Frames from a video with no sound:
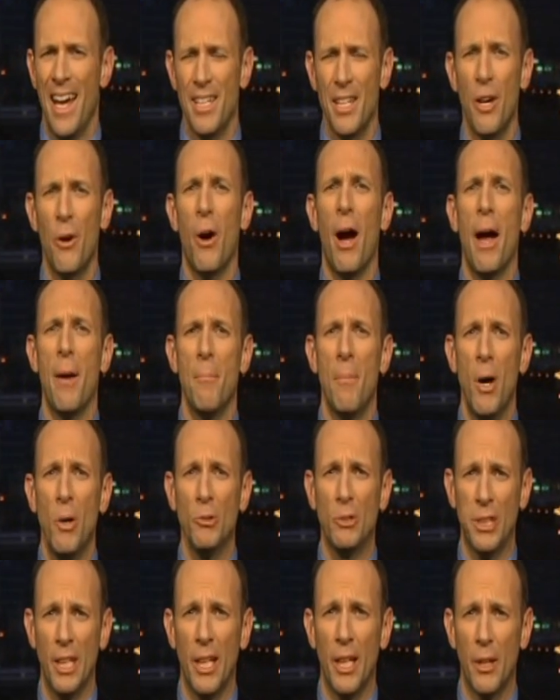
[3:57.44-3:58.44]
You know, I
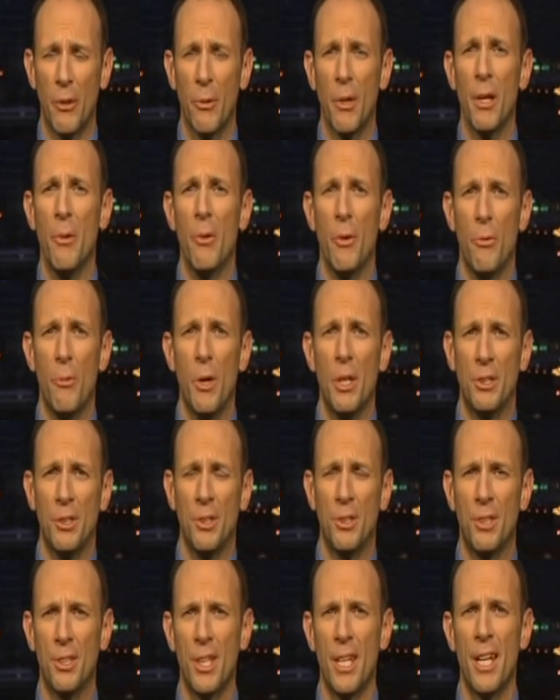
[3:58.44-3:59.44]
mostly agree with what
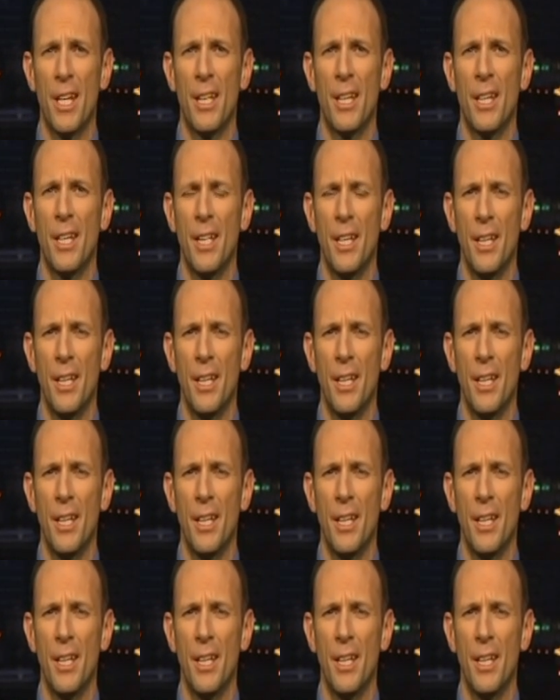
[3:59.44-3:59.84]
you said